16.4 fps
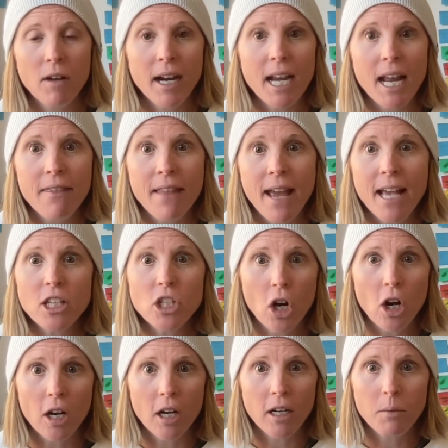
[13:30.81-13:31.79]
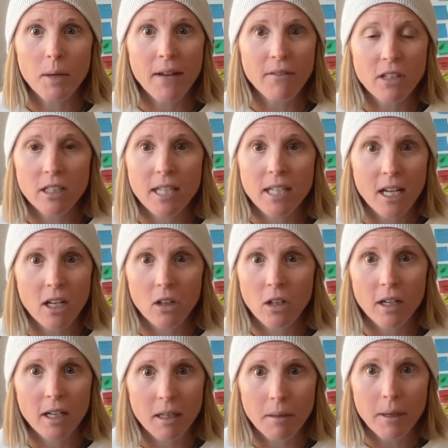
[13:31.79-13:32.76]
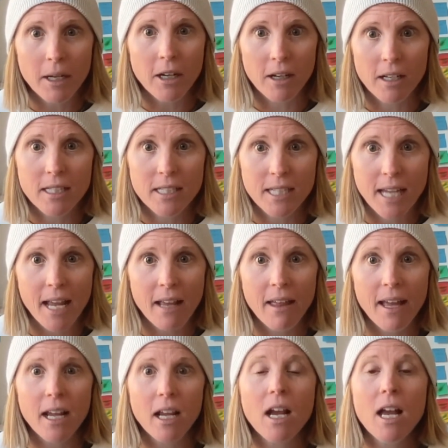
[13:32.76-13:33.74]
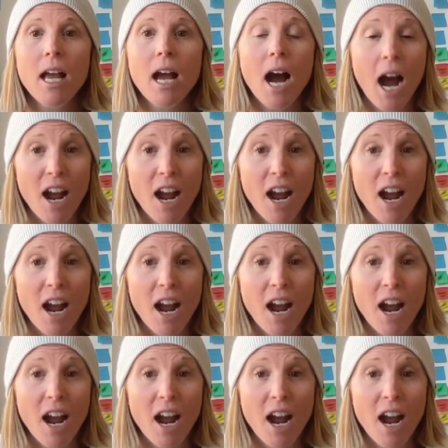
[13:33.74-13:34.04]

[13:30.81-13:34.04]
Right? And that's hard. We have to take a look in the mirror and say like,